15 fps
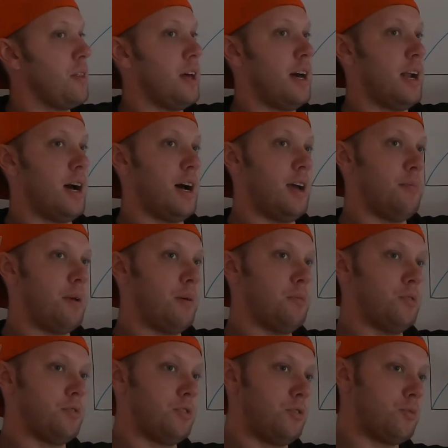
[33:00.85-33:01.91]
that I'm
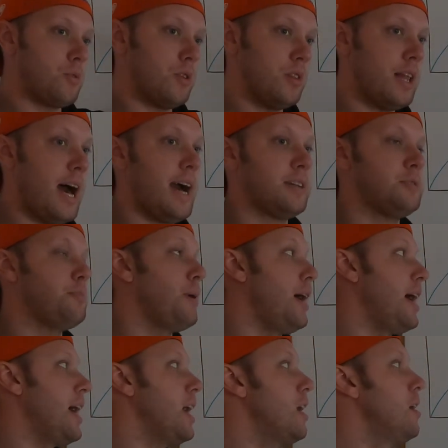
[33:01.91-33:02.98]
able to relax
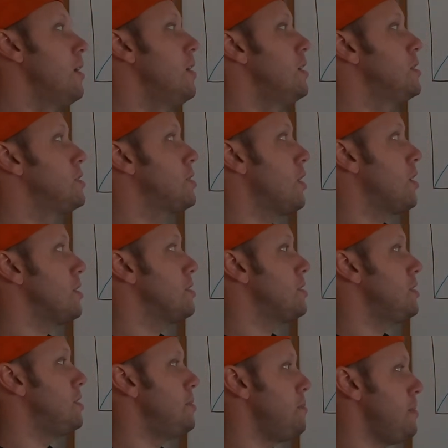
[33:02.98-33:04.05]
by, starts
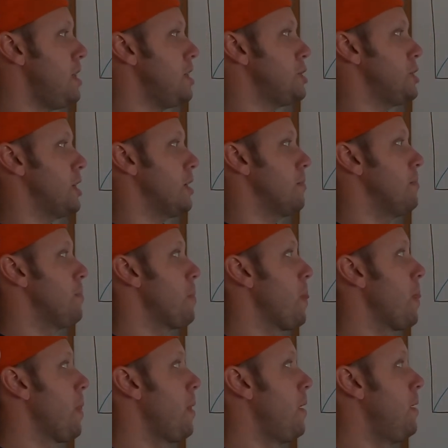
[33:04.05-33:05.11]
diminishing.
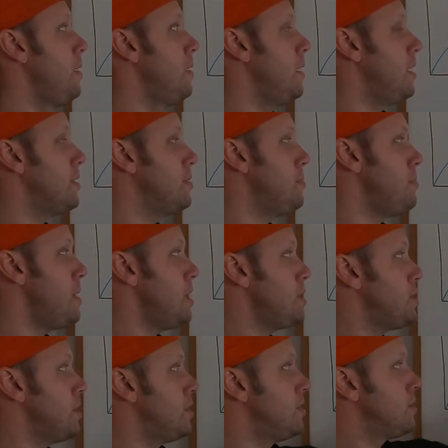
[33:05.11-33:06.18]
And it
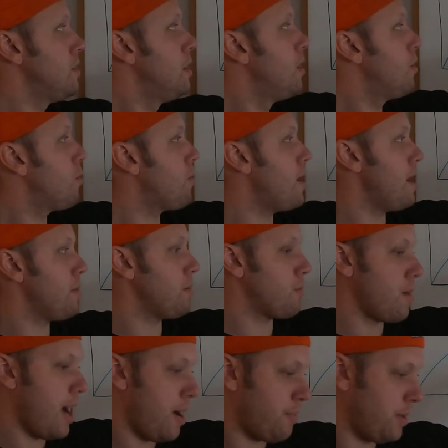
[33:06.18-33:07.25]
diminishes rather
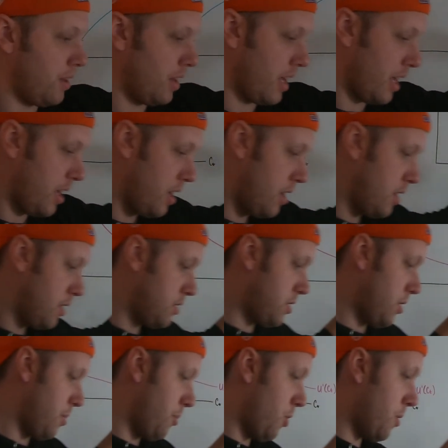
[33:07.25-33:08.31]
rapidly.
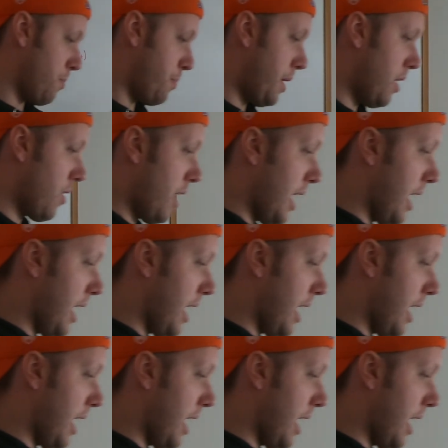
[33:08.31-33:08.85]
So the more beer